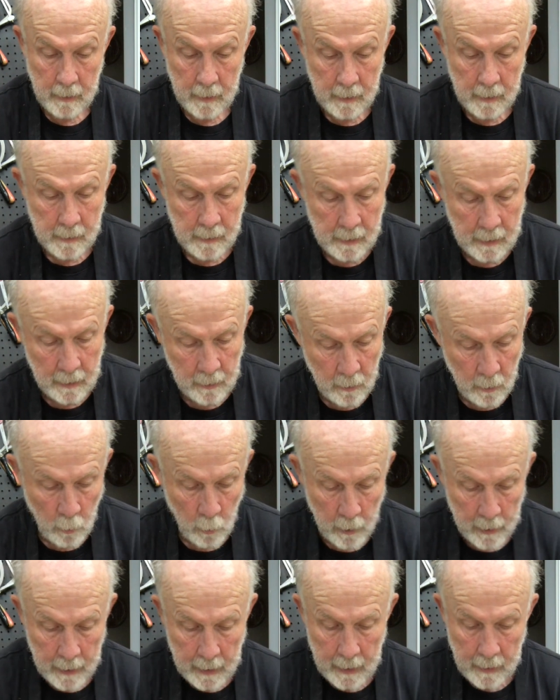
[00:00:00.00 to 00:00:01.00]
consider
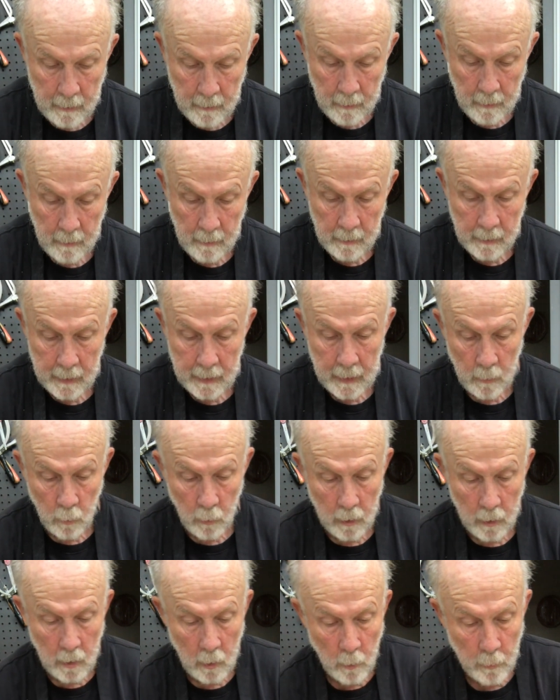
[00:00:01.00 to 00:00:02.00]
where that lid
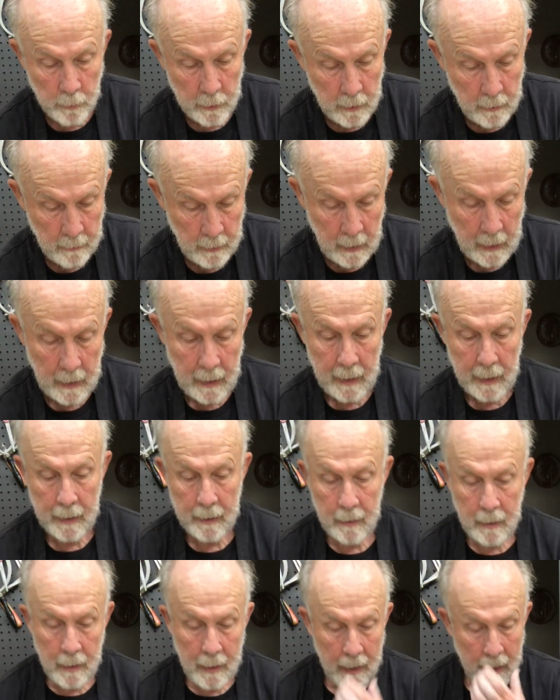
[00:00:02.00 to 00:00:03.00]
will open.
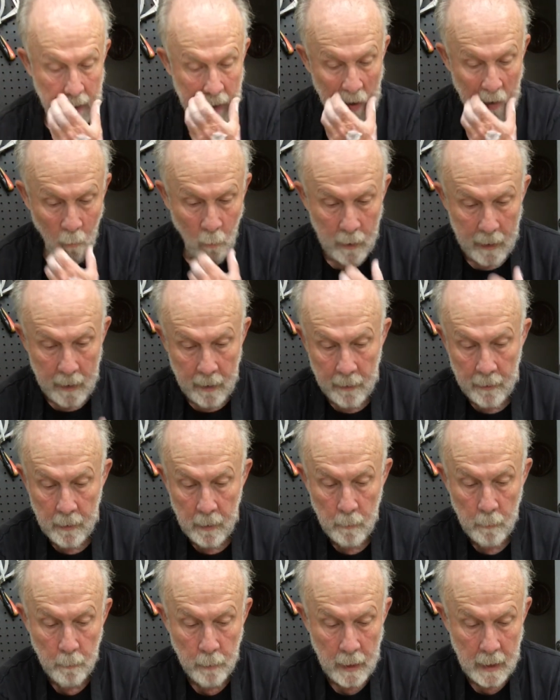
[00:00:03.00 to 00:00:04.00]
And one
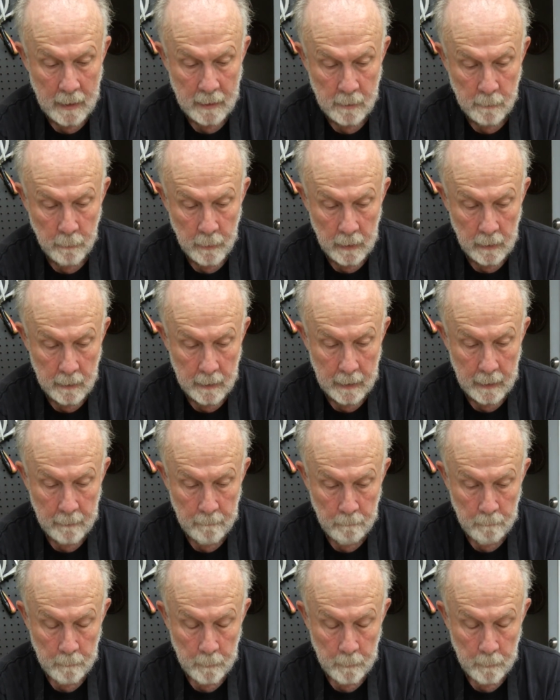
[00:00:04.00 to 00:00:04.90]
other possibility,